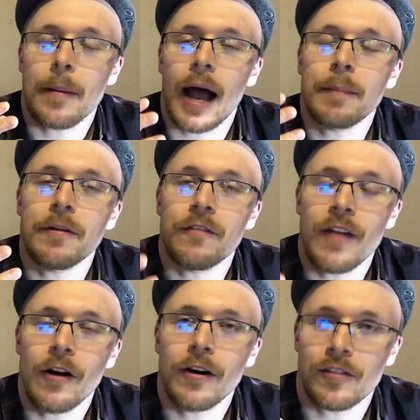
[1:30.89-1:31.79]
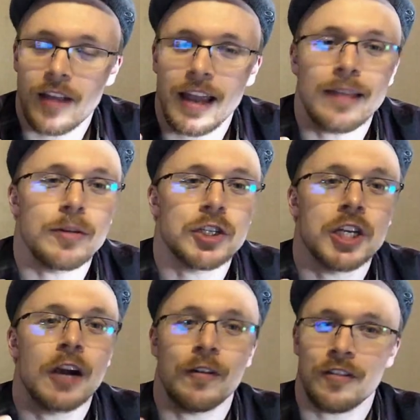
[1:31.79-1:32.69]
I'd be fair in saying that we
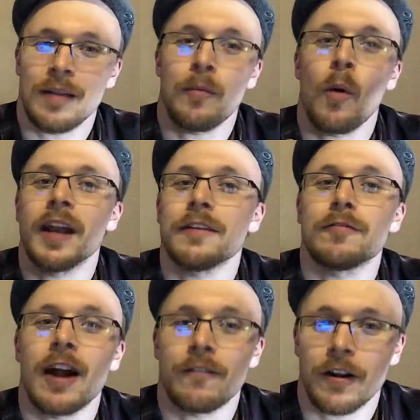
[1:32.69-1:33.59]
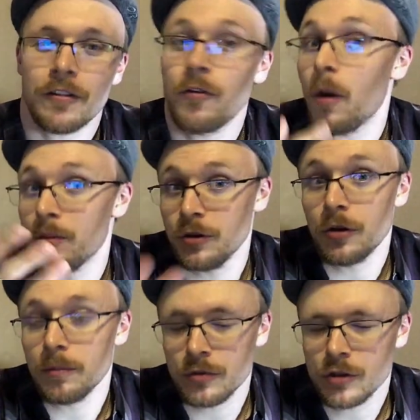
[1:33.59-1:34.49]
share the same point of reverence, though
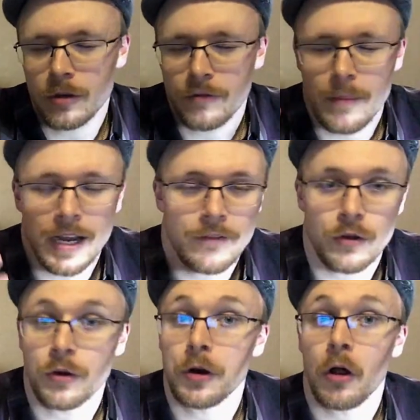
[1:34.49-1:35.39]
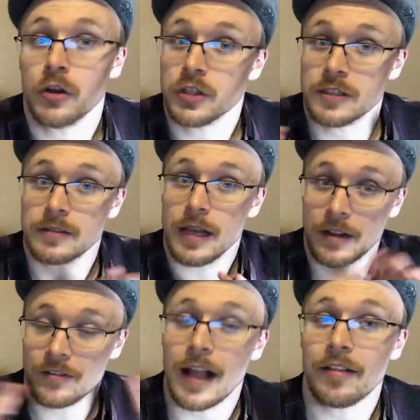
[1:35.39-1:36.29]
I'm sure for many of you, your knowledge is
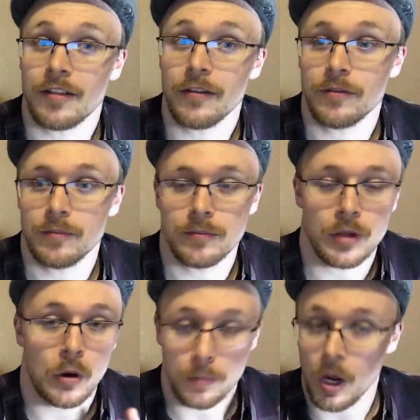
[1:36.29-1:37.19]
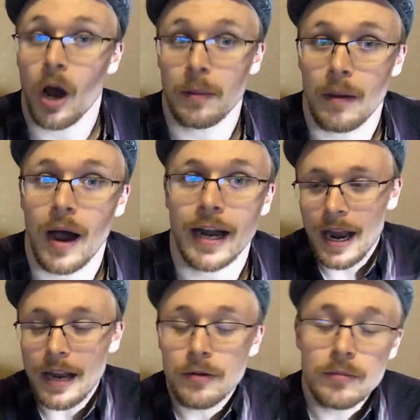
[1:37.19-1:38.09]
extensive, you know, beyond mine. And
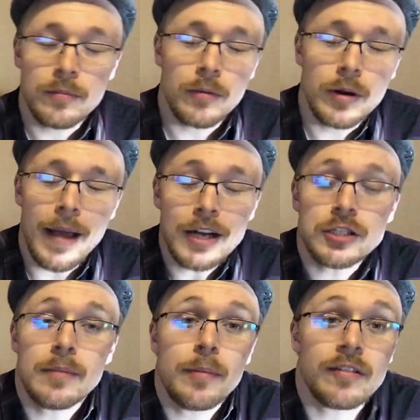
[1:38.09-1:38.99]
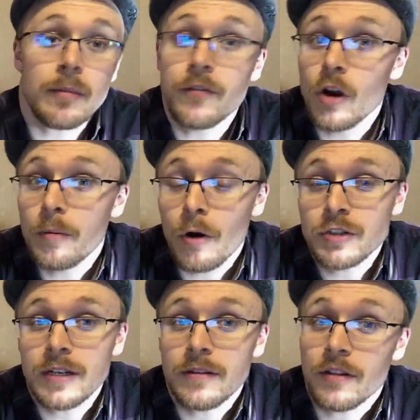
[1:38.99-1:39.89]
I would imagine maybe some of you are
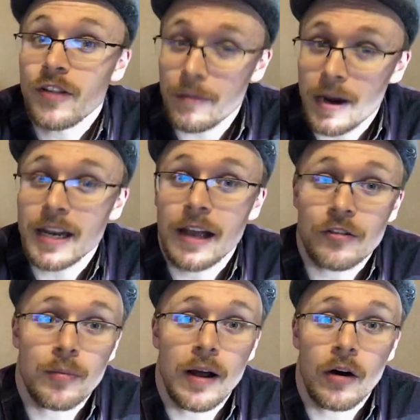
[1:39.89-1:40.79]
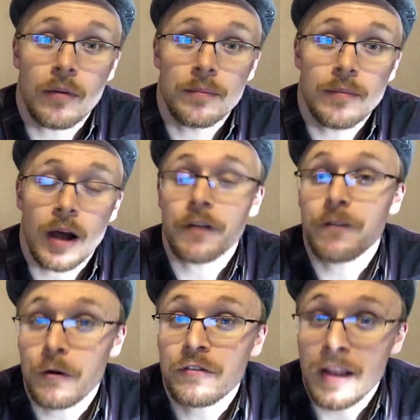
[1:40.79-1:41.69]
approaching Sirenia as well on a
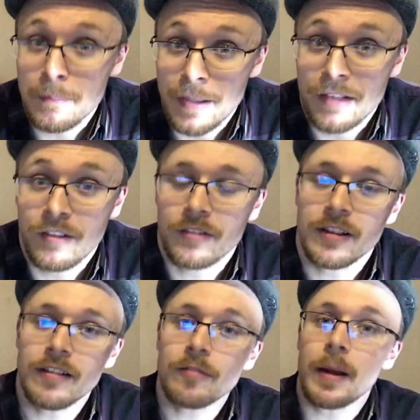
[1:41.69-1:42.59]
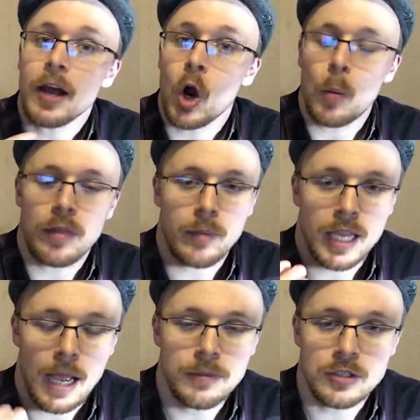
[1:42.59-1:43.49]
first-name basis. At least that's my hope, that we
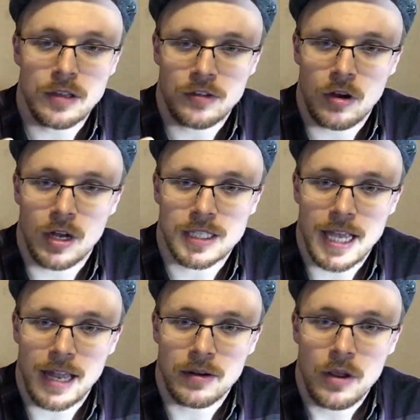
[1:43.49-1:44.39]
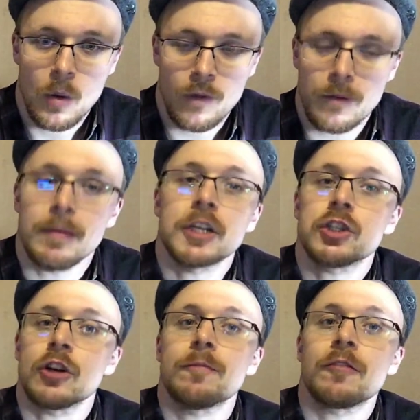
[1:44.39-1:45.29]
come to this content with a
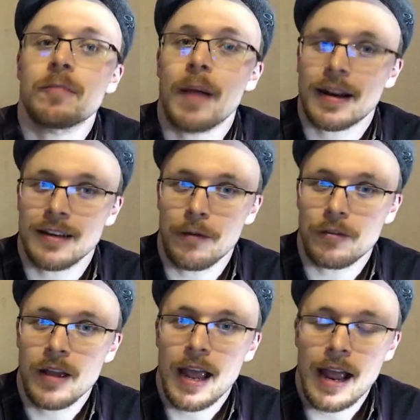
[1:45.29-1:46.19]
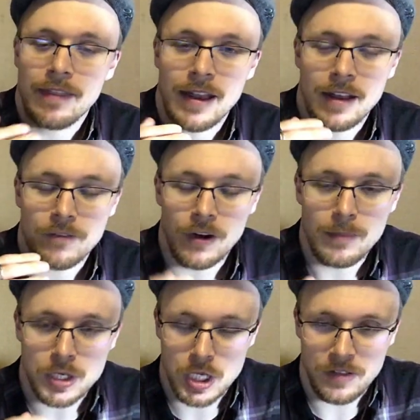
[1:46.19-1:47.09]
mixture of perspectives, and that it very
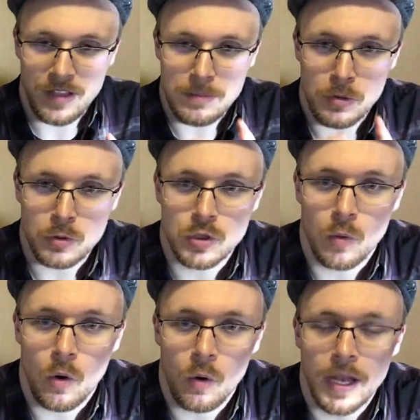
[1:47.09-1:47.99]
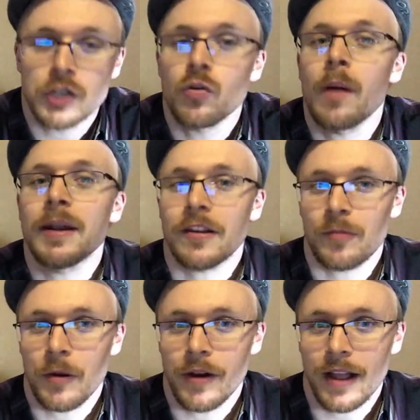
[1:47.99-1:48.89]
much is a mutual enjoyment
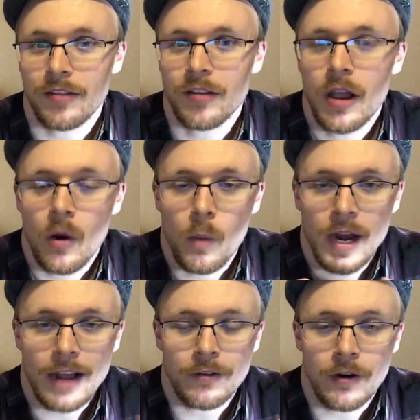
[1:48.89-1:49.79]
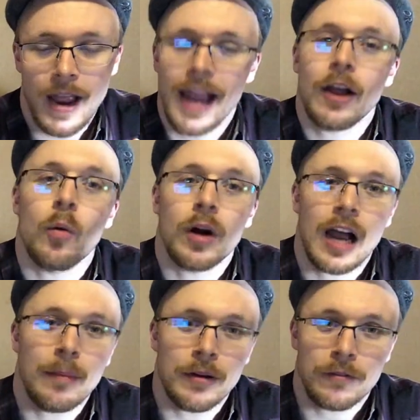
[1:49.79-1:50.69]
experience, whatever angle we're
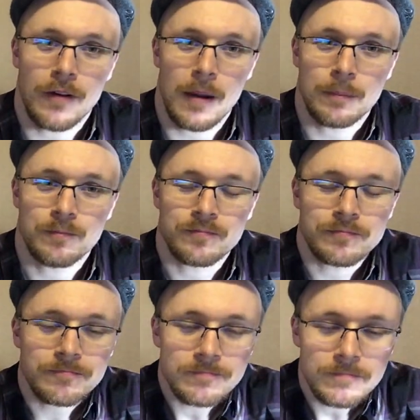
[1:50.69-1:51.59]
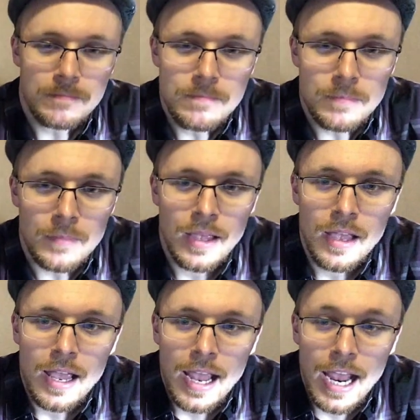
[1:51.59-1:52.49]
coming from.
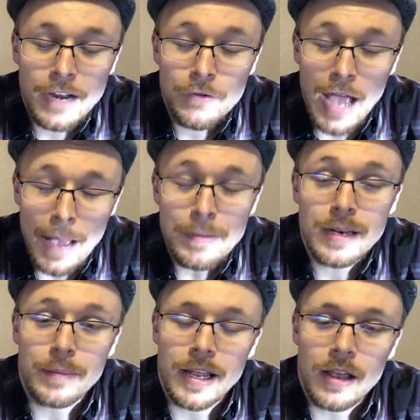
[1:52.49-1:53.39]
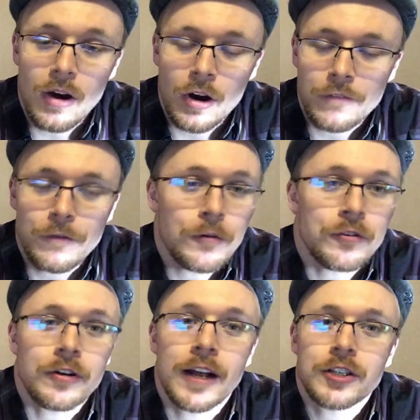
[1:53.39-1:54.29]
And if you happen to be on a first
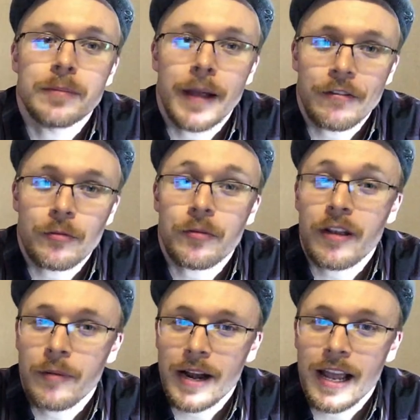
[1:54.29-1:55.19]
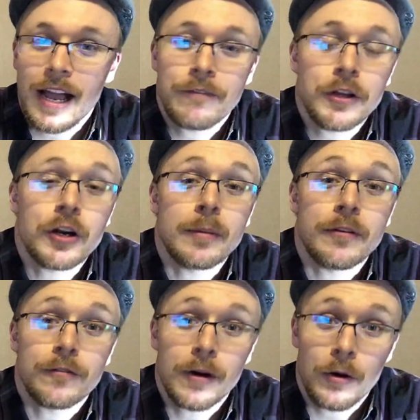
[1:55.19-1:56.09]
introduction basis with Sirenia, I think you're going to be
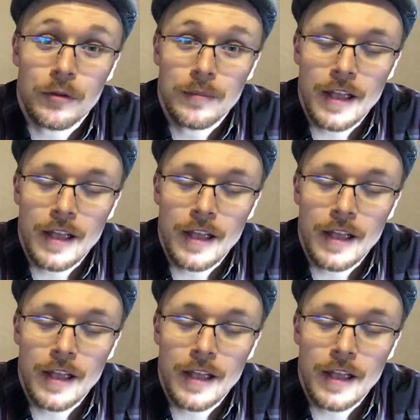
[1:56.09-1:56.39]
thrilled.